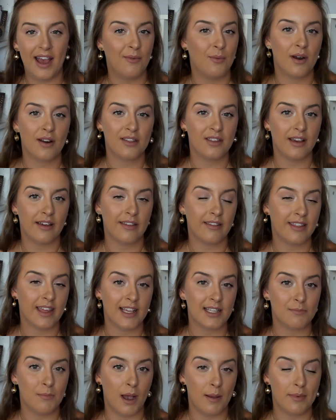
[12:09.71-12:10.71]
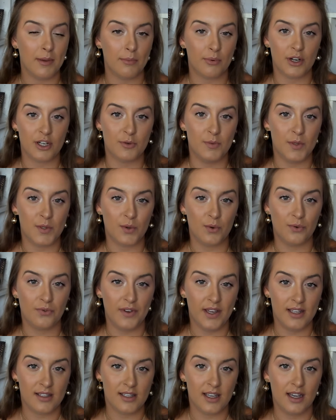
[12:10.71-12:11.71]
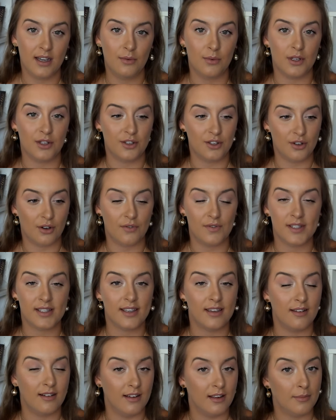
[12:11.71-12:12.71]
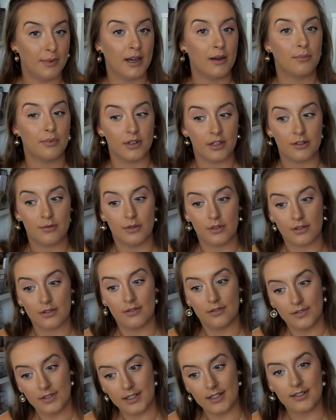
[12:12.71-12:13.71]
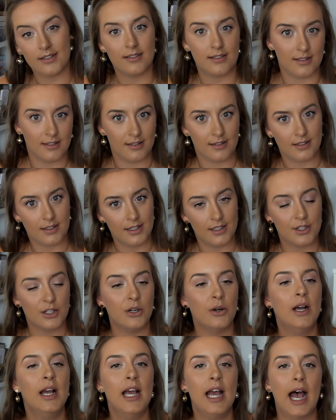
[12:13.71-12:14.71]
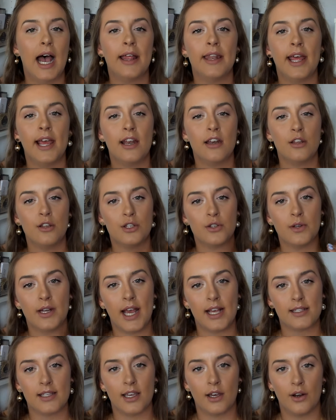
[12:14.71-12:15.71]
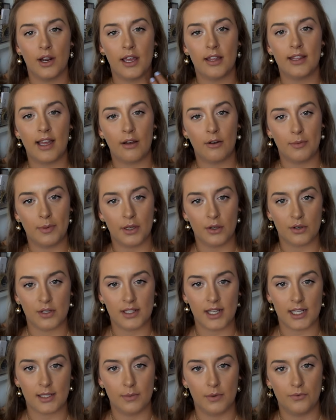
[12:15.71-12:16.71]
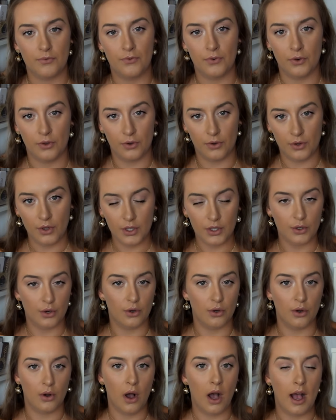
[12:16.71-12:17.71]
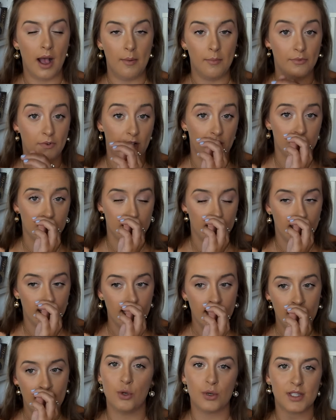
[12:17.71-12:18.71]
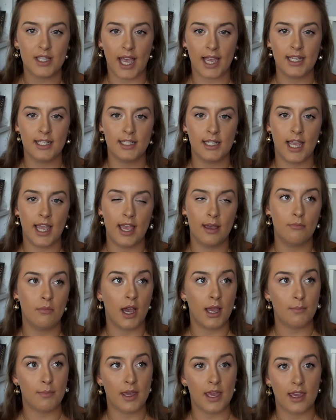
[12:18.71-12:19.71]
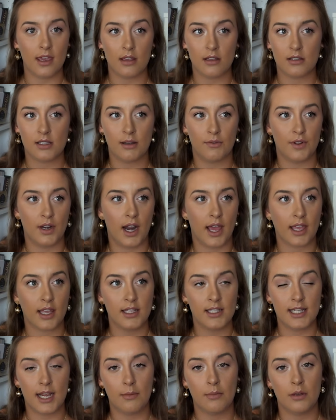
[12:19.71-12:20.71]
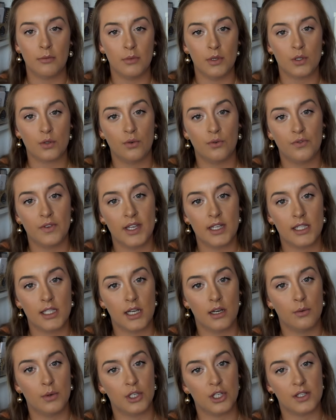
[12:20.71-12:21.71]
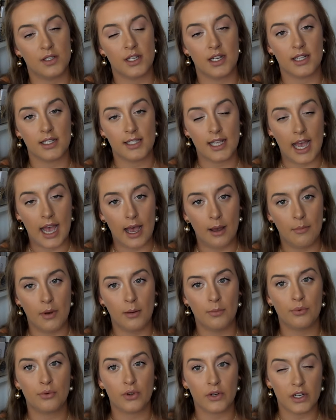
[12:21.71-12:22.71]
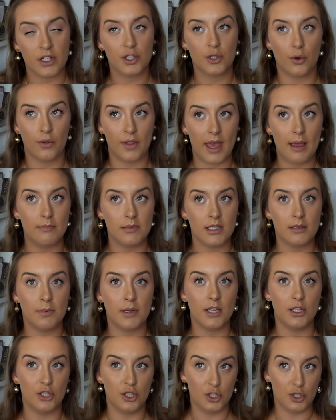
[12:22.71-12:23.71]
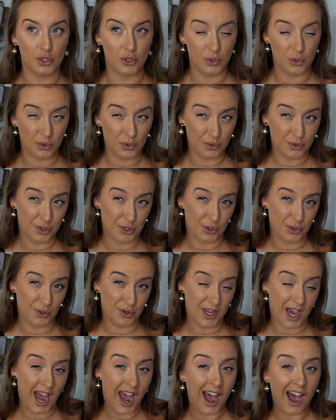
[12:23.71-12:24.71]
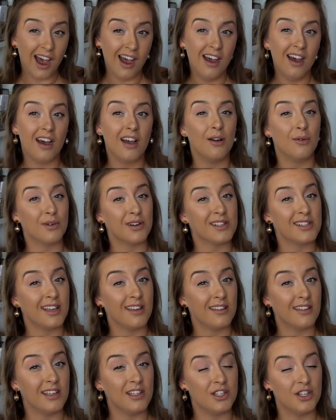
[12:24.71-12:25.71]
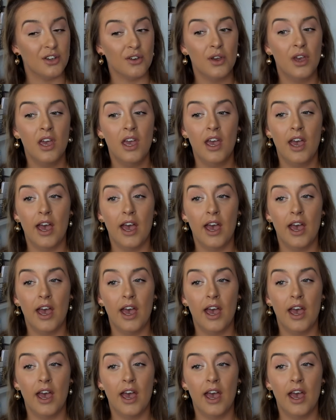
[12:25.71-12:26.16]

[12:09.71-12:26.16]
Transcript: And one of the other things might be British musical theatre, which obviously you learn about British musical theatre, it's in a title, and then you do an essay on it, and that would be your assessment for your first year. Your second year might be something like contemporary musical theatre, which is an exam. I'm pretty sure that MTP do that. I want to say that they do.